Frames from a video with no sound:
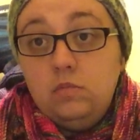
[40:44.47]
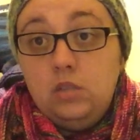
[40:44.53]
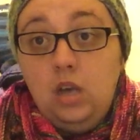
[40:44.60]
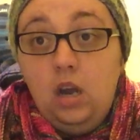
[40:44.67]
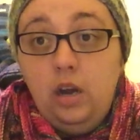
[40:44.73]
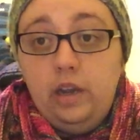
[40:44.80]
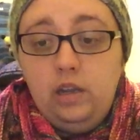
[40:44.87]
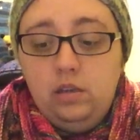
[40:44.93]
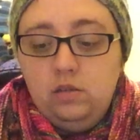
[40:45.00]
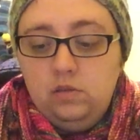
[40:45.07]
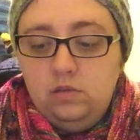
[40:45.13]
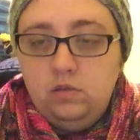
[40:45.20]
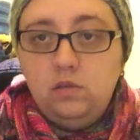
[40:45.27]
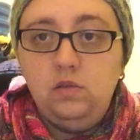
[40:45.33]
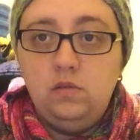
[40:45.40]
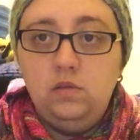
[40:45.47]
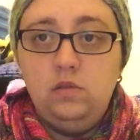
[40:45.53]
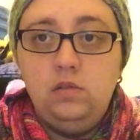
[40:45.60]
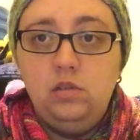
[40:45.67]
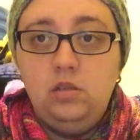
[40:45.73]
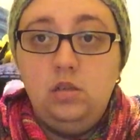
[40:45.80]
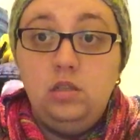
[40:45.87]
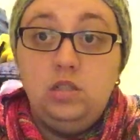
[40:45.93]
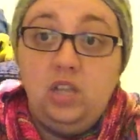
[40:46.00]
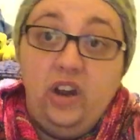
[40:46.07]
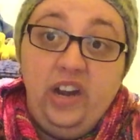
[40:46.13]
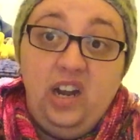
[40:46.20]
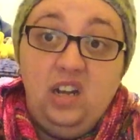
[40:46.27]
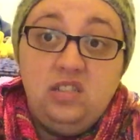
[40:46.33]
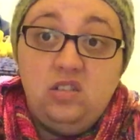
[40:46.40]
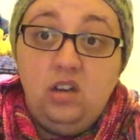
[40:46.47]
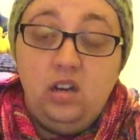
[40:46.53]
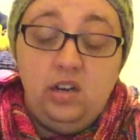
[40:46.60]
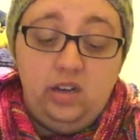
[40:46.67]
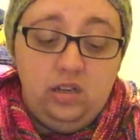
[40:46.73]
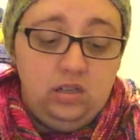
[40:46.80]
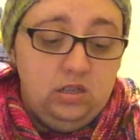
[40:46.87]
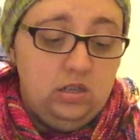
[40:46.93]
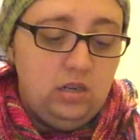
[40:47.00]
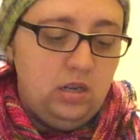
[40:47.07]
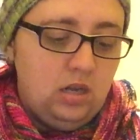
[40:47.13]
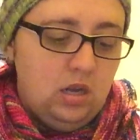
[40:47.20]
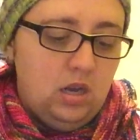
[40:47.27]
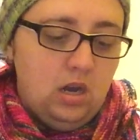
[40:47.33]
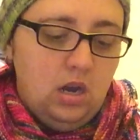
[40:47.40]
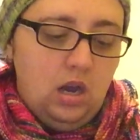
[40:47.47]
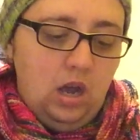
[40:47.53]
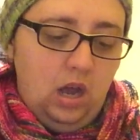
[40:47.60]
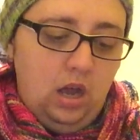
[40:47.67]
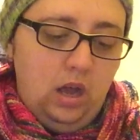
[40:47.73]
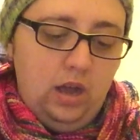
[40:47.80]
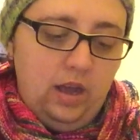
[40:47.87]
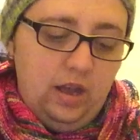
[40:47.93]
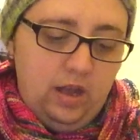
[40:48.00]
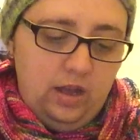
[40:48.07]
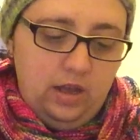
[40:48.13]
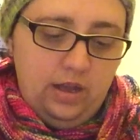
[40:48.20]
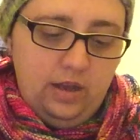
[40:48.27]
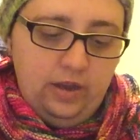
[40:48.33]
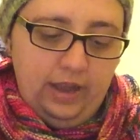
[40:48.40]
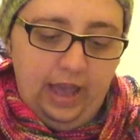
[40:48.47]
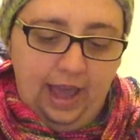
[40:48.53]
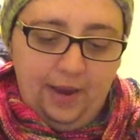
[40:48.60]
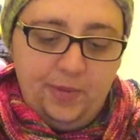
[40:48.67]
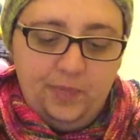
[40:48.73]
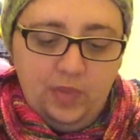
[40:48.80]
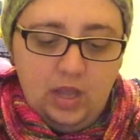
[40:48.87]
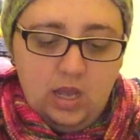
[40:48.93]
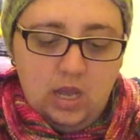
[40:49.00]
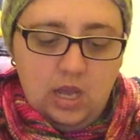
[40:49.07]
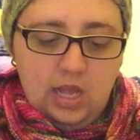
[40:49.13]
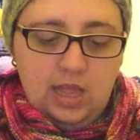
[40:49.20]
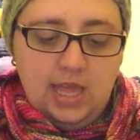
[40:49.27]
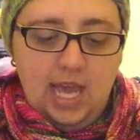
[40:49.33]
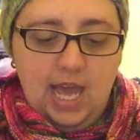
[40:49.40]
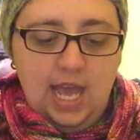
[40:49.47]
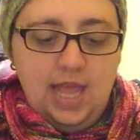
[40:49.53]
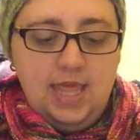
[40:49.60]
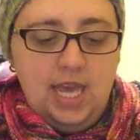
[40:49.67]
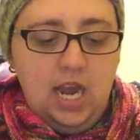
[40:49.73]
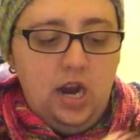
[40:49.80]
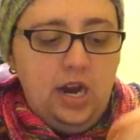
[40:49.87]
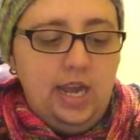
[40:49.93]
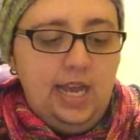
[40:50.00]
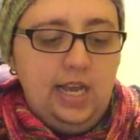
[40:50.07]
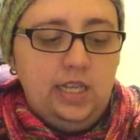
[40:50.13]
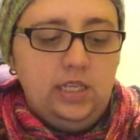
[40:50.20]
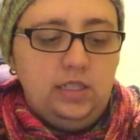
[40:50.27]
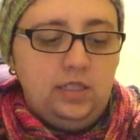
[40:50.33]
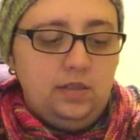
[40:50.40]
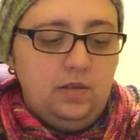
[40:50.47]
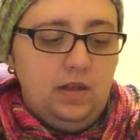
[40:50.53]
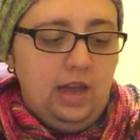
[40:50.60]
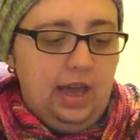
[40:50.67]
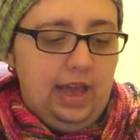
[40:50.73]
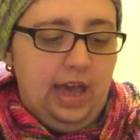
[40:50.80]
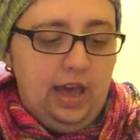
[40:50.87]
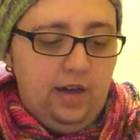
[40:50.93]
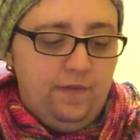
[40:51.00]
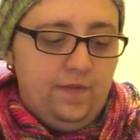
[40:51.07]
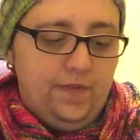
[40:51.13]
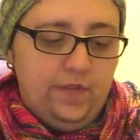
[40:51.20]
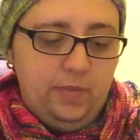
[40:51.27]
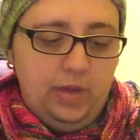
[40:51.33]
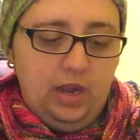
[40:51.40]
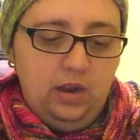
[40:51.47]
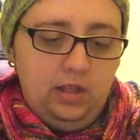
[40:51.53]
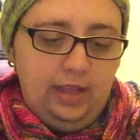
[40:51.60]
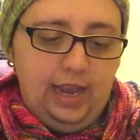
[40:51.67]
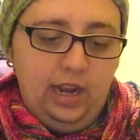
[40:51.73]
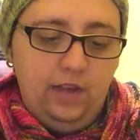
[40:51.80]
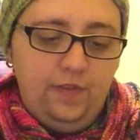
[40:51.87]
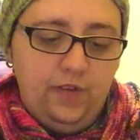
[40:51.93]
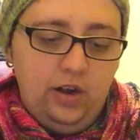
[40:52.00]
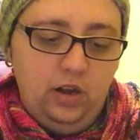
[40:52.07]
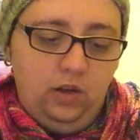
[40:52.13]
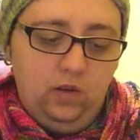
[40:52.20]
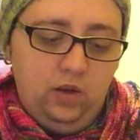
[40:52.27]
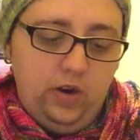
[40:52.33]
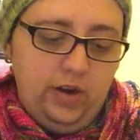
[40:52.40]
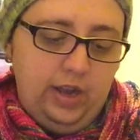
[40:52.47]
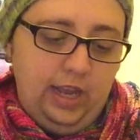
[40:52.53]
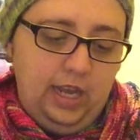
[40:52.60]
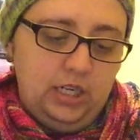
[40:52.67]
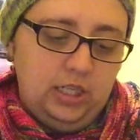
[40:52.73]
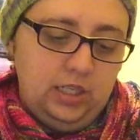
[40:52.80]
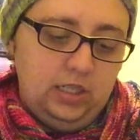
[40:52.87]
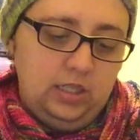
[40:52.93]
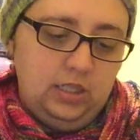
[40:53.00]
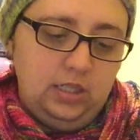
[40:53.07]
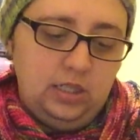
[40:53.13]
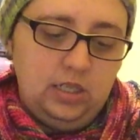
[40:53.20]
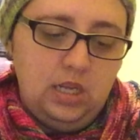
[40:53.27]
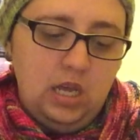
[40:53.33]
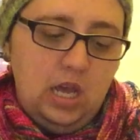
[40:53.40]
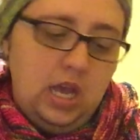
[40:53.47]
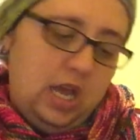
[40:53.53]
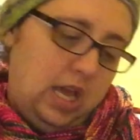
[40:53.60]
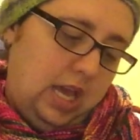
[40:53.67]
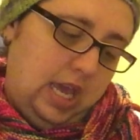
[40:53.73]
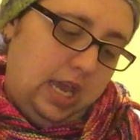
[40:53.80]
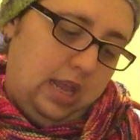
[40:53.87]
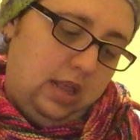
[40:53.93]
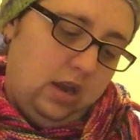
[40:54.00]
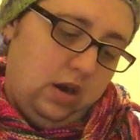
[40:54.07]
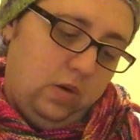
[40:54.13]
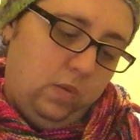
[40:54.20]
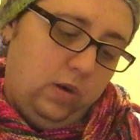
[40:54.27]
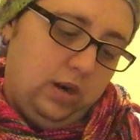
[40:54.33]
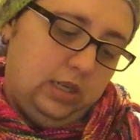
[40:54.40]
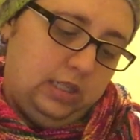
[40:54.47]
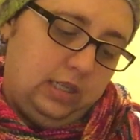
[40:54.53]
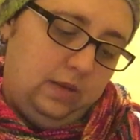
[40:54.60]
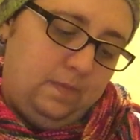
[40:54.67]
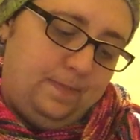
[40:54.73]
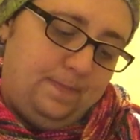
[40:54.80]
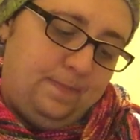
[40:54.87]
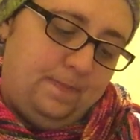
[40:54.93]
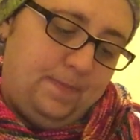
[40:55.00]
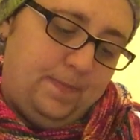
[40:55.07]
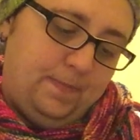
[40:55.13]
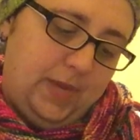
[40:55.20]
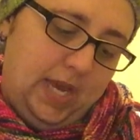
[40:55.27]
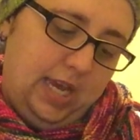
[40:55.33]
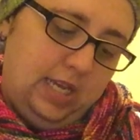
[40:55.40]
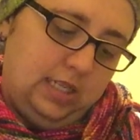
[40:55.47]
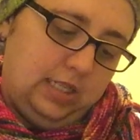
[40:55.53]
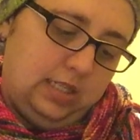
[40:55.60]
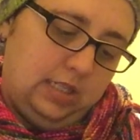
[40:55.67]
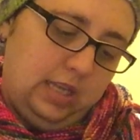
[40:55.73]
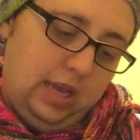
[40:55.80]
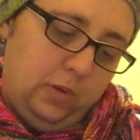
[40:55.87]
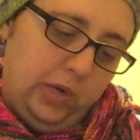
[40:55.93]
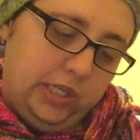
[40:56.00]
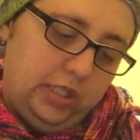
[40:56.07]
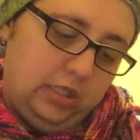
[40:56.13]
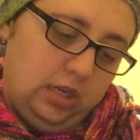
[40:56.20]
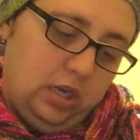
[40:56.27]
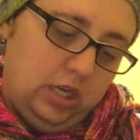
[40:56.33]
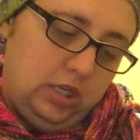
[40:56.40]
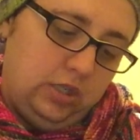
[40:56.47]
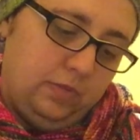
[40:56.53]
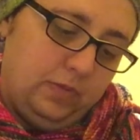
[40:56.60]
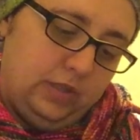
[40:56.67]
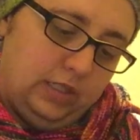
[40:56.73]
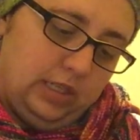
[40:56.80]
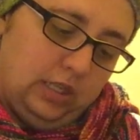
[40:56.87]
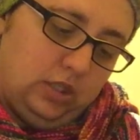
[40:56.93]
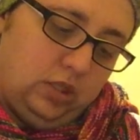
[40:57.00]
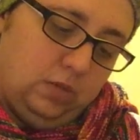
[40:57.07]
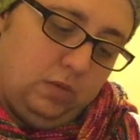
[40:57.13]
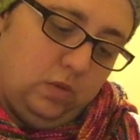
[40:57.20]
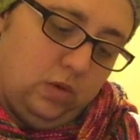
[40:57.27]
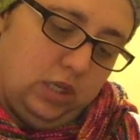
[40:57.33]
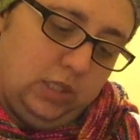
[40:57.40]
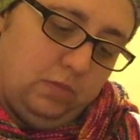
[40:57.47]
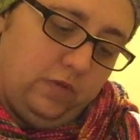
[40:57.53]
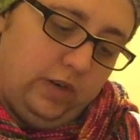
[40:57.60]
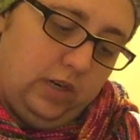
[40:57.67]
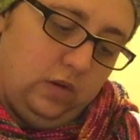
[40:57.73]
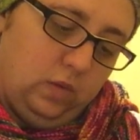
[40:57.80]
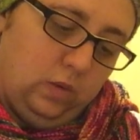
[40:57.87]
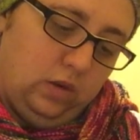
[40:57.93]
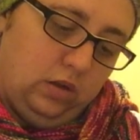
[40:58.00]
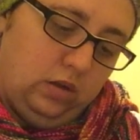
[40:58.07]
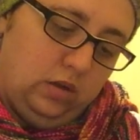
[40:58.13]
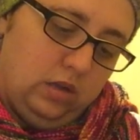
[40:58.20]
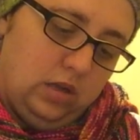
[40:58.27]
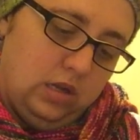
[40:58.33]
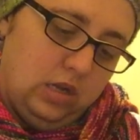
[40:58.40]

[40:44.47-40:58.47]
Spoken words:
Sorry. Sorry, not sorry. Okay. Then there is, I have from here, Lady Fernicle Creations in her worsted base, which is 100% superwash merino wool.